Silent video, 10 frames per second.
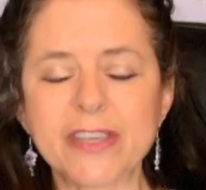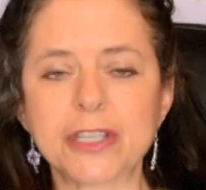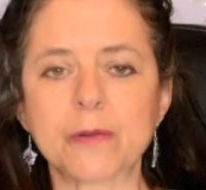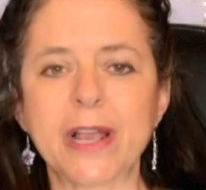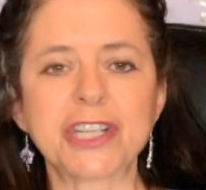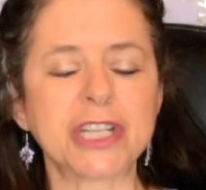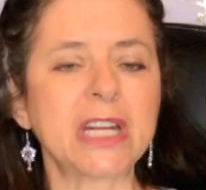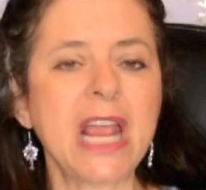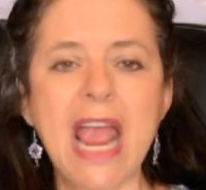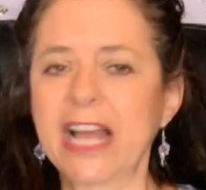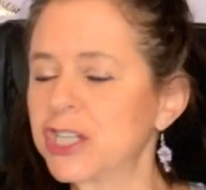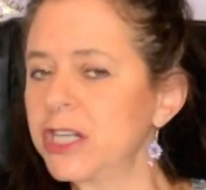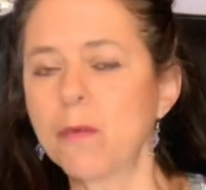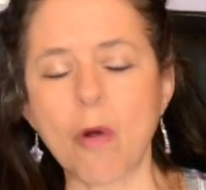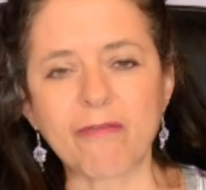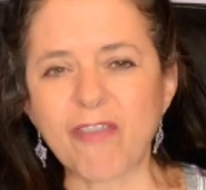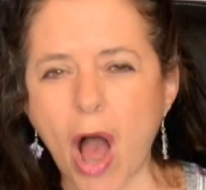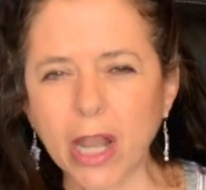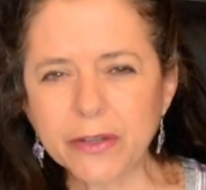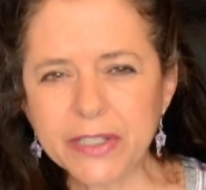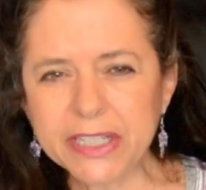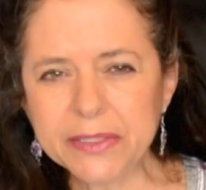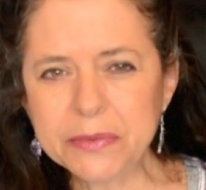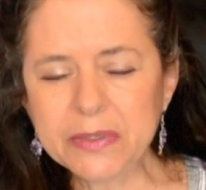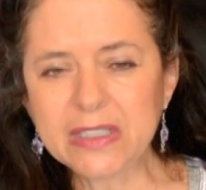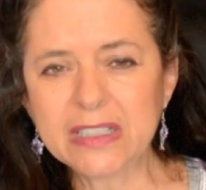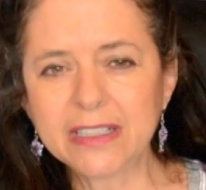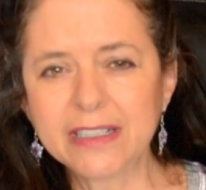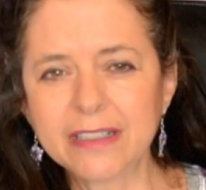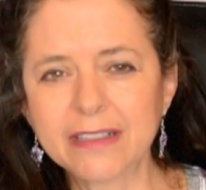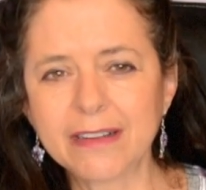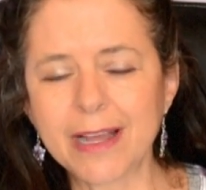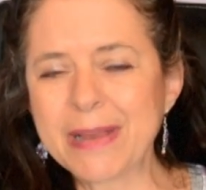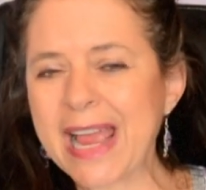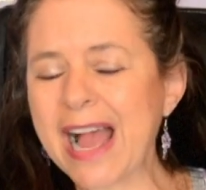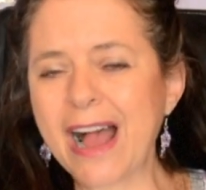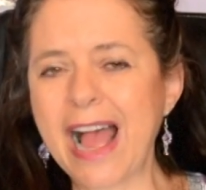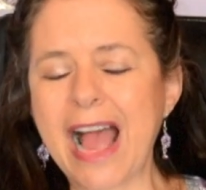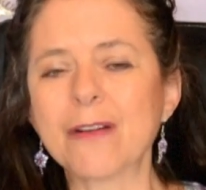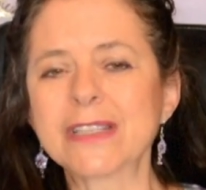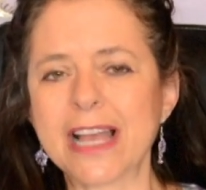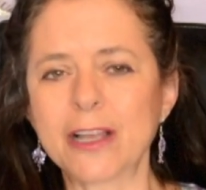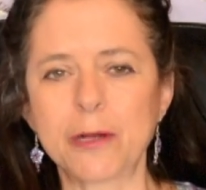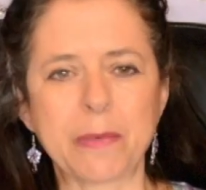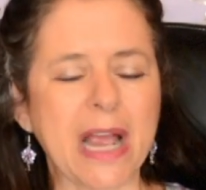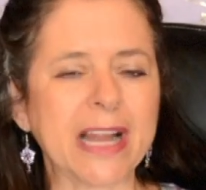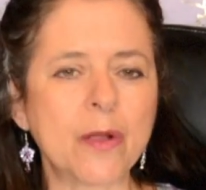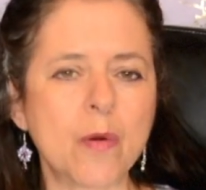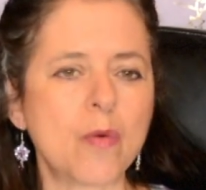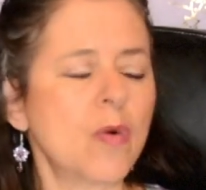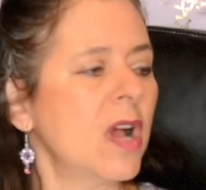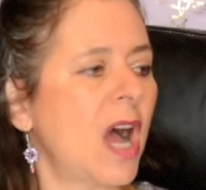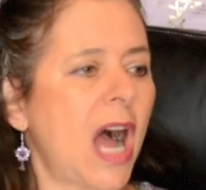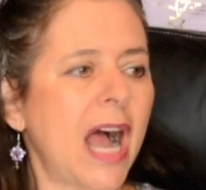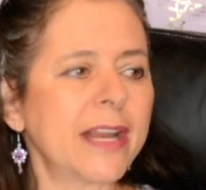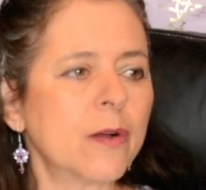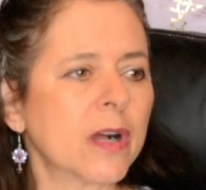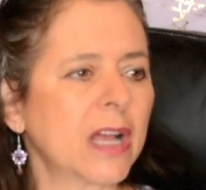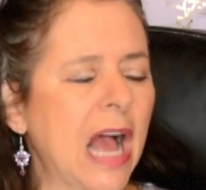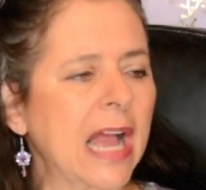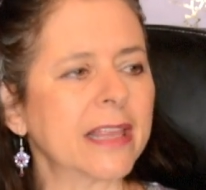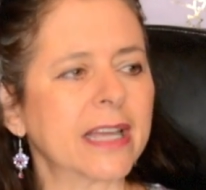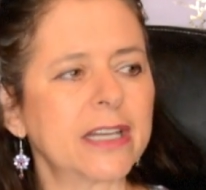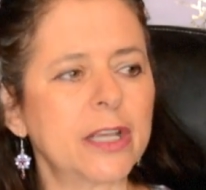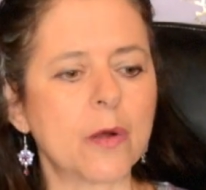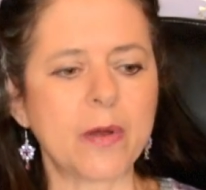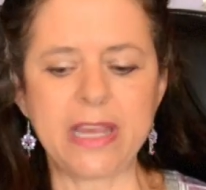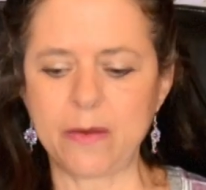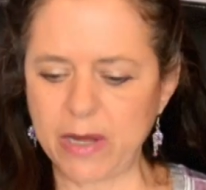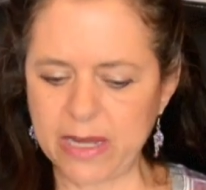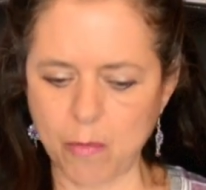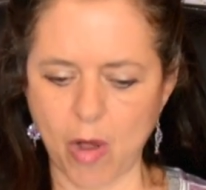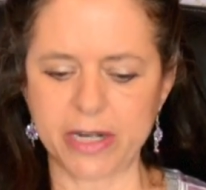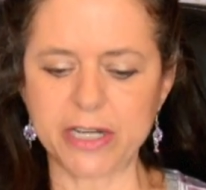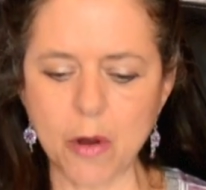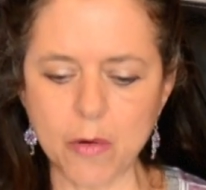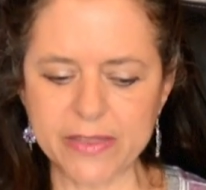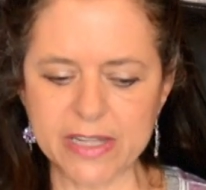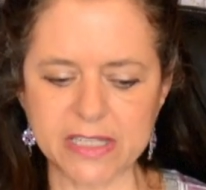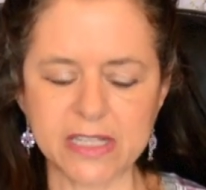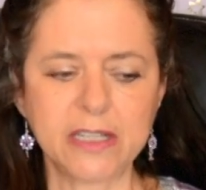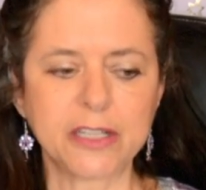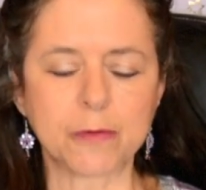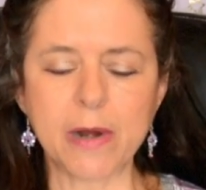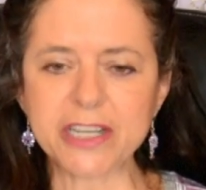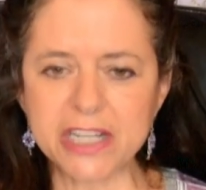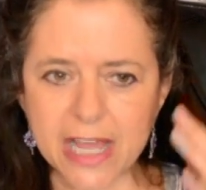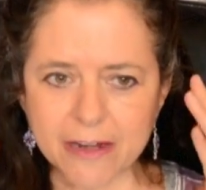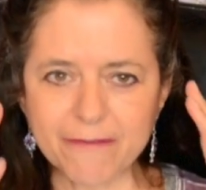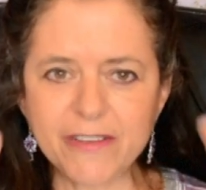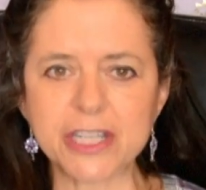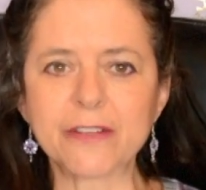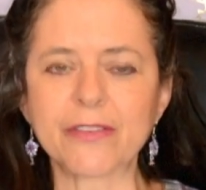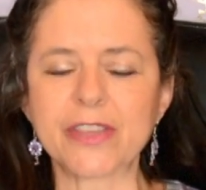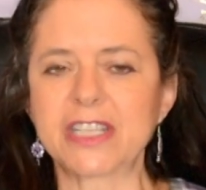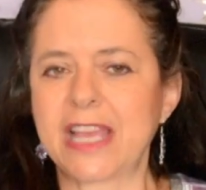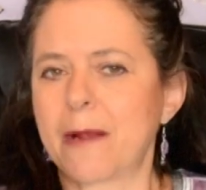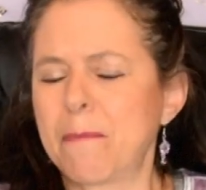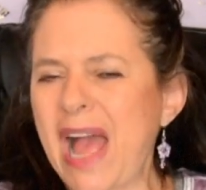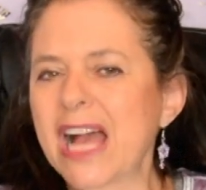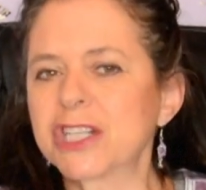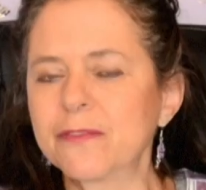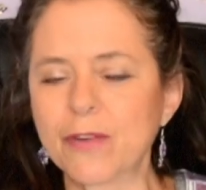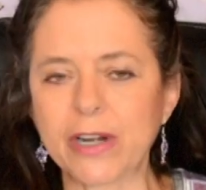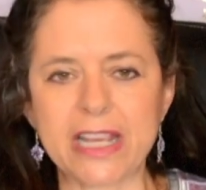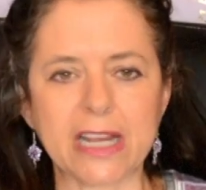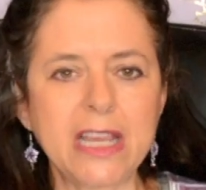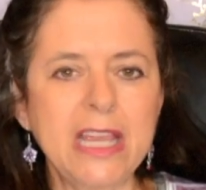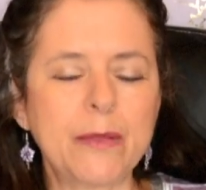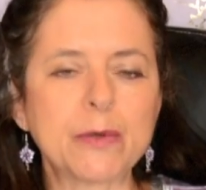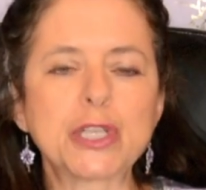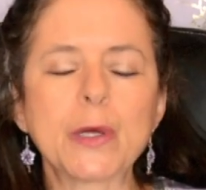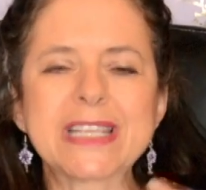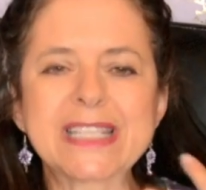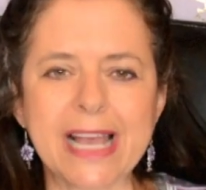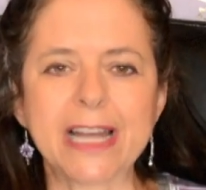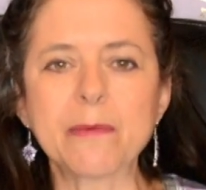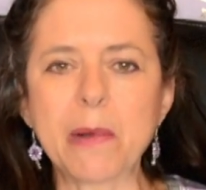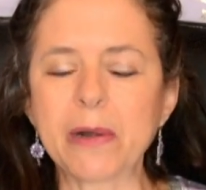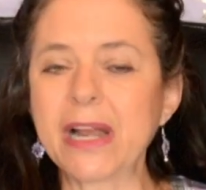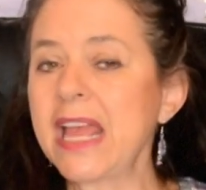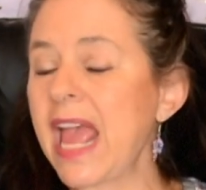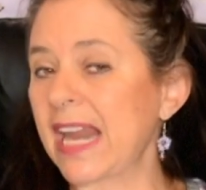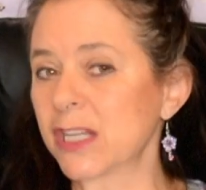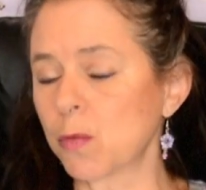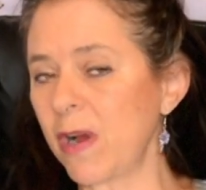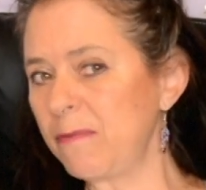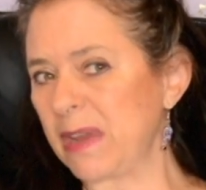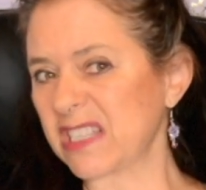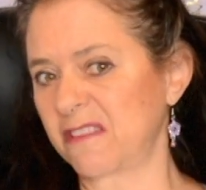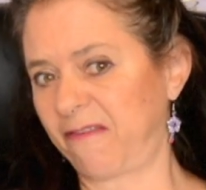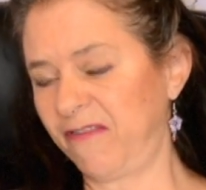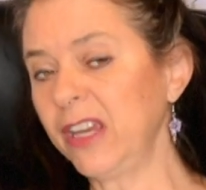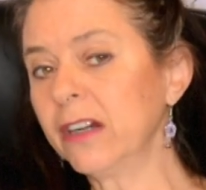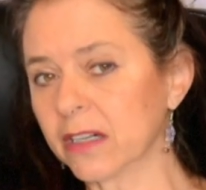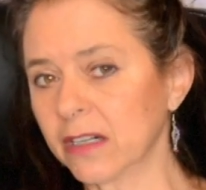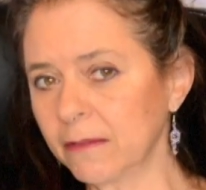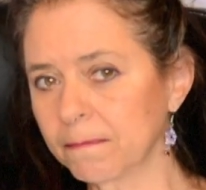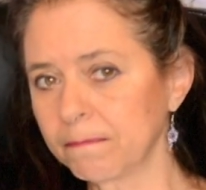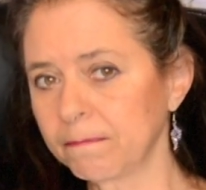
this direction, and she won't follow you. I mean, how is that going to be? I know a guy that, he wanted to go in this direction. He had a vision for this. He had a passion for it. He was so excited about it. And his wife, because of fear